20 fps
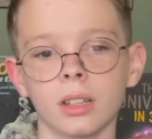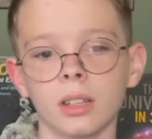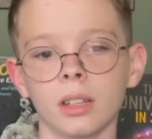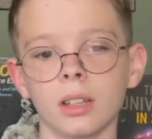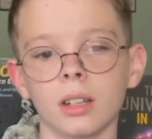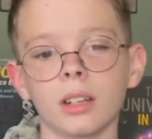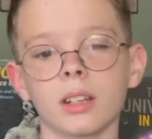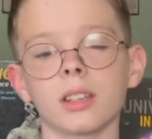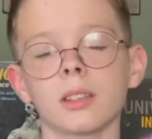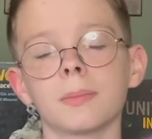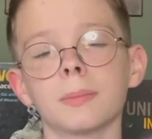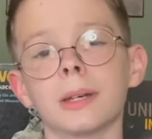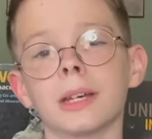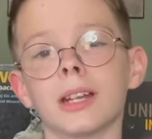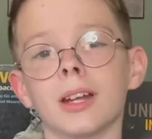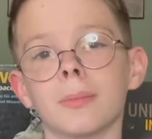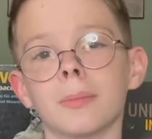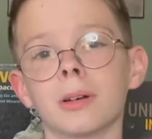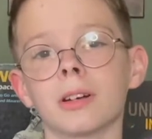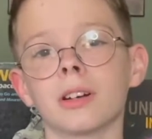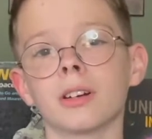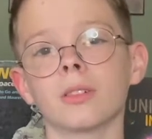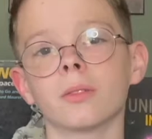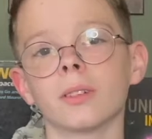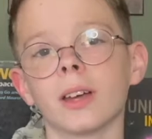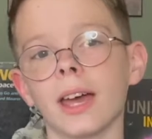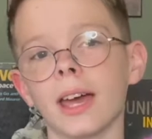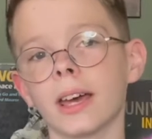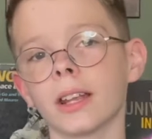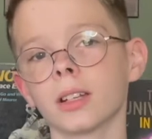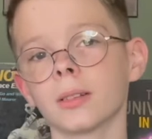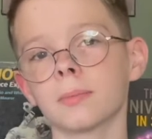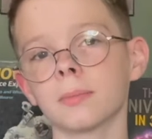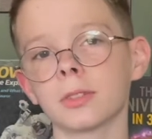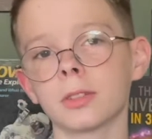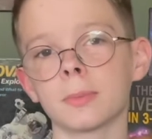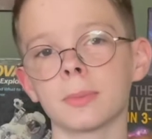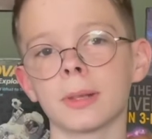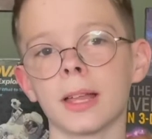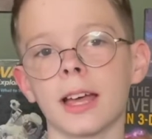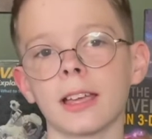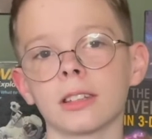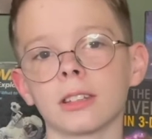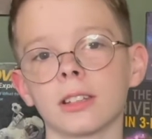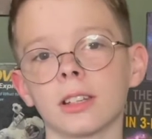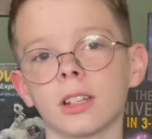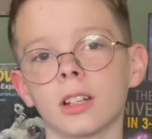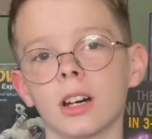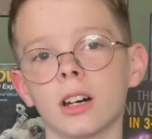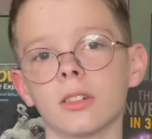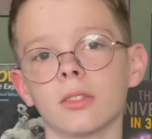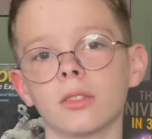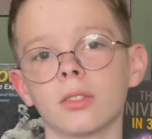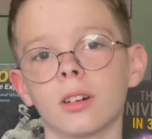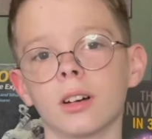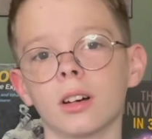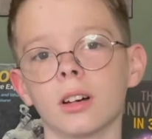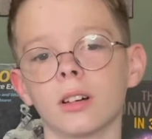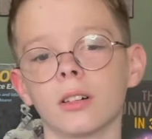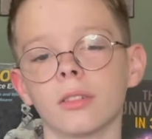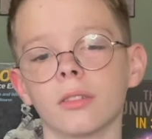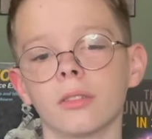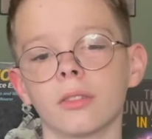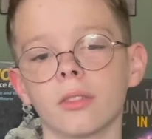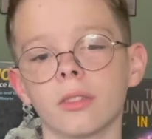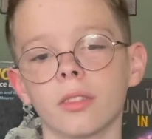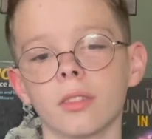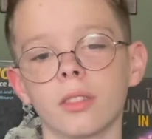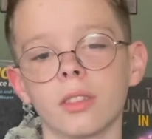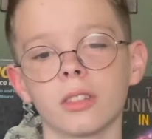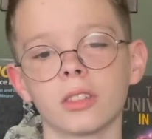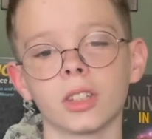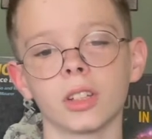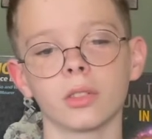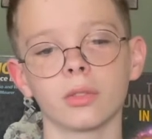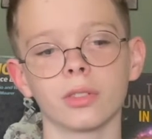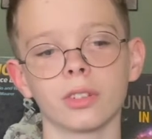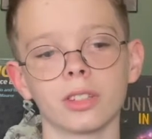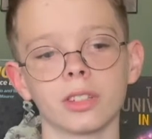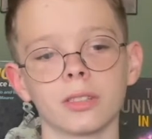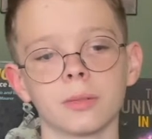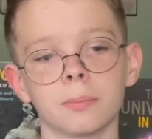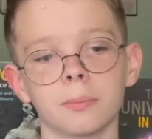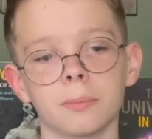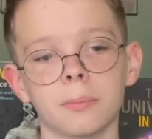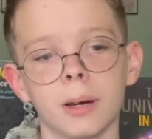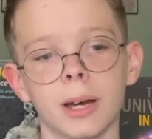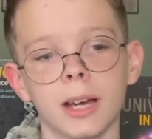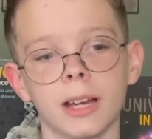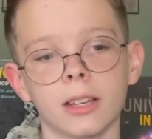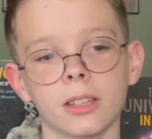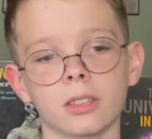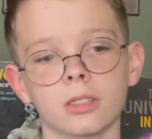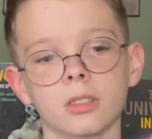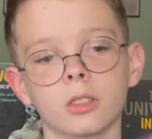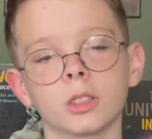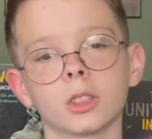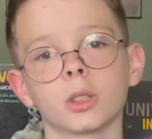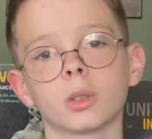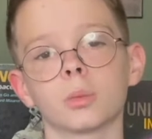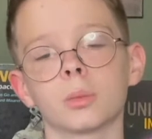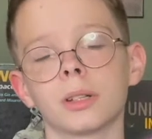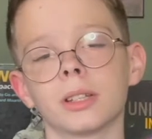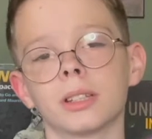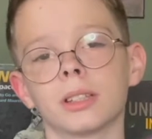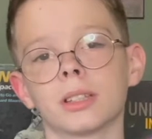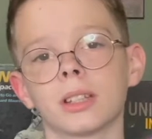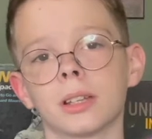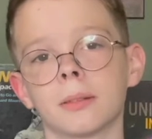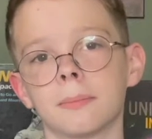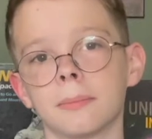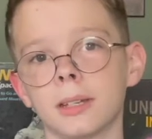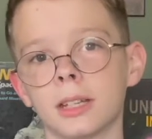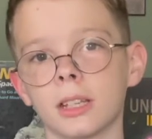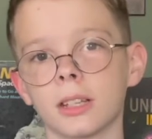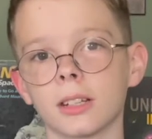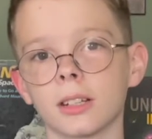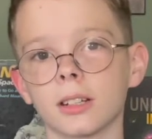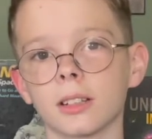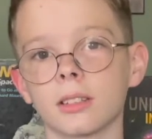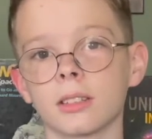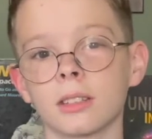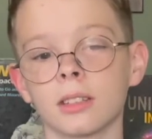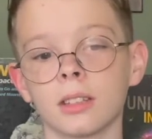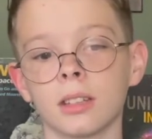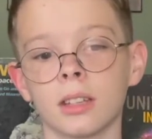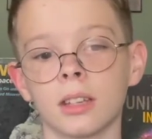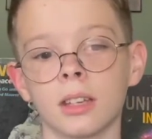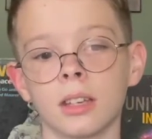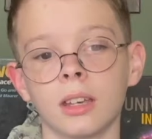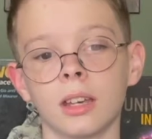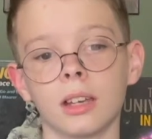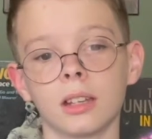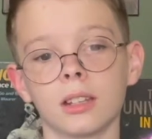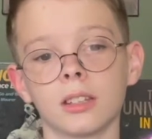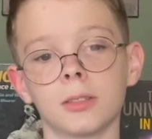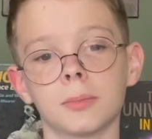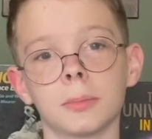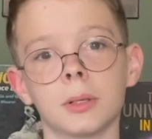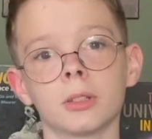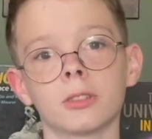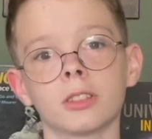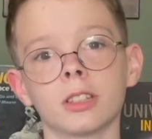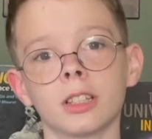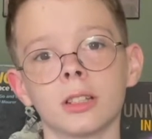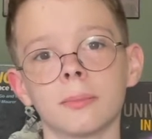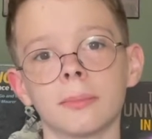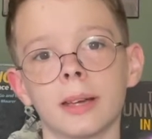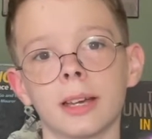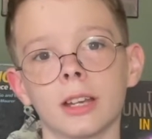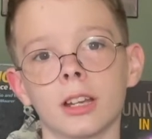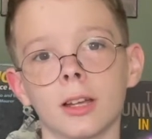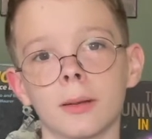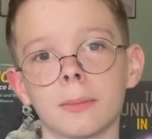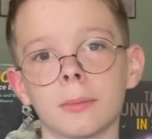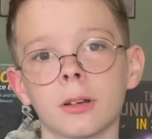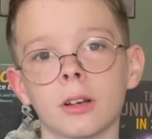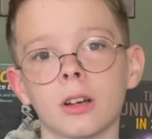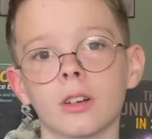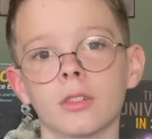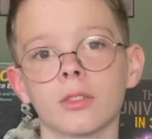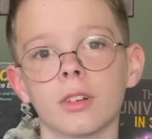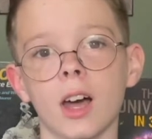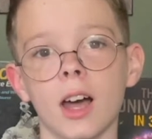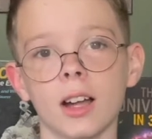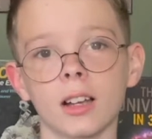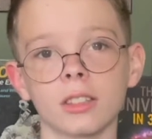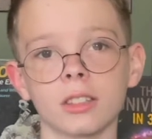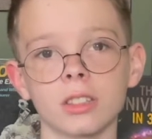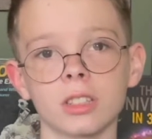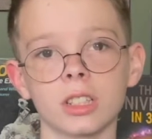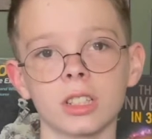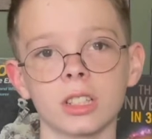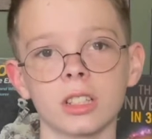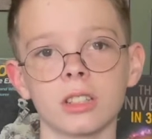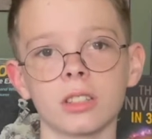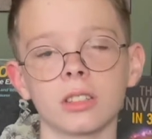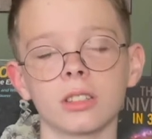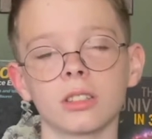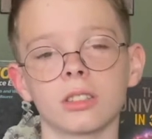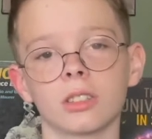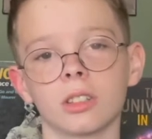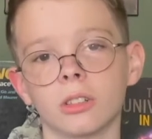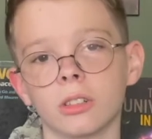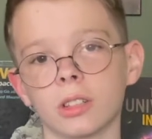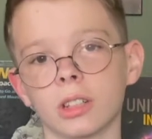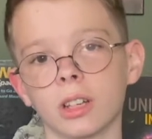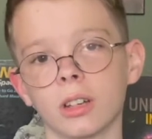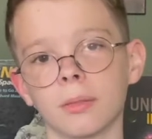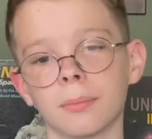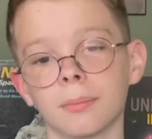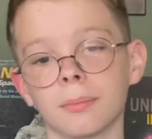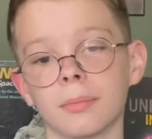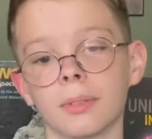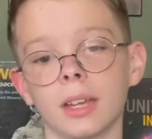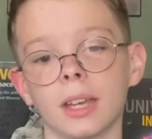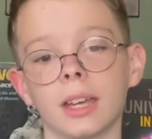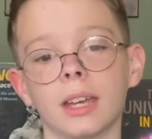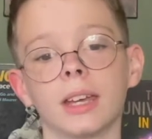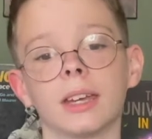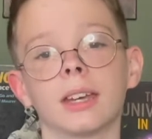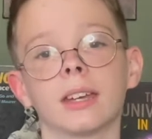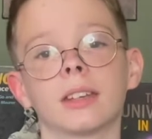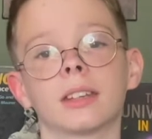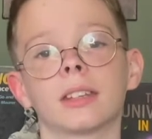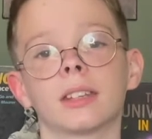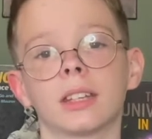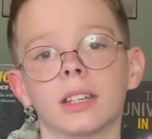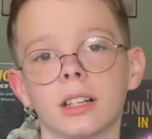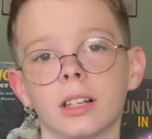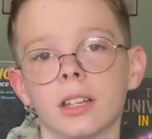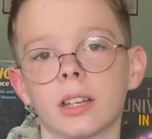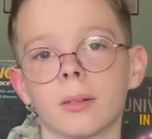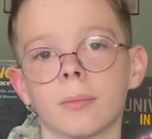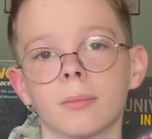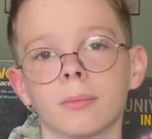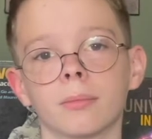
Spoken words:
It is made up of atoms blasted off of the surface by solar wind and meteors, and is mostly made up of oxygen, sodium, and helium.